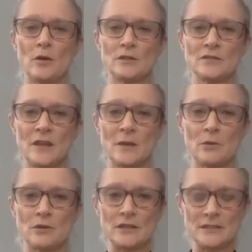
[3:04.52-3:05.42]
of their
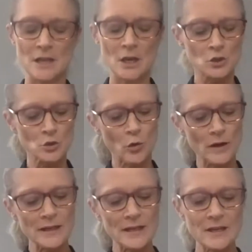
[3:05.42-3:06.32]
bodies. So what
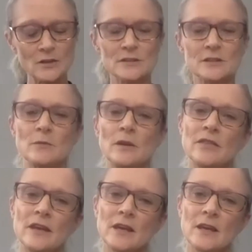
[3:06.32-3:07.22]
I'd like us to be
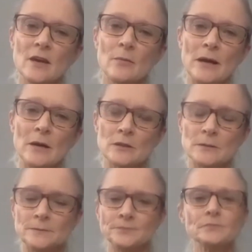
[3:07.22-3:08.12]
thinking about
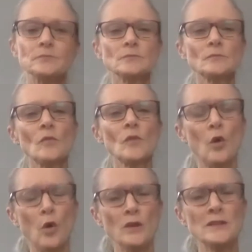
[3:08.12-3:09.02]

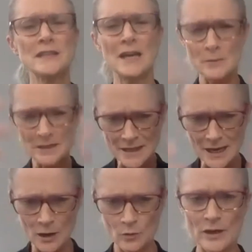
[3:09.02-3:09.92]
all the time is
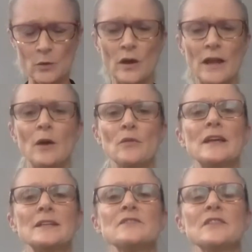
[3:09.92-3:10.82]
how that what, how
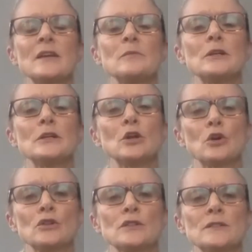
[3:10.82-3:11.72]
that development
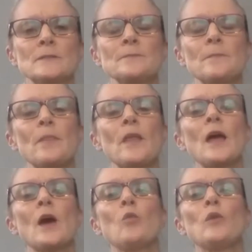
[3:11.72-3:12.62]
looks.
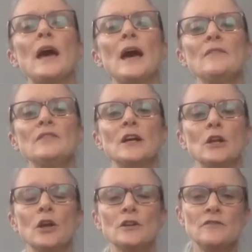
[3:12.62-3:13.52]
We have a
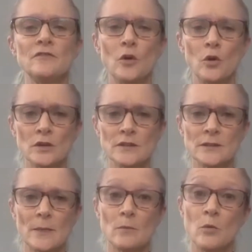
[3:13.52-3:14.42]
lot of focus
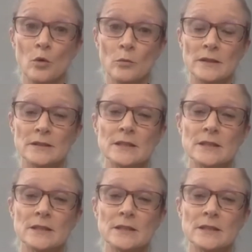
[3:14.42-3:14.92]
at the moment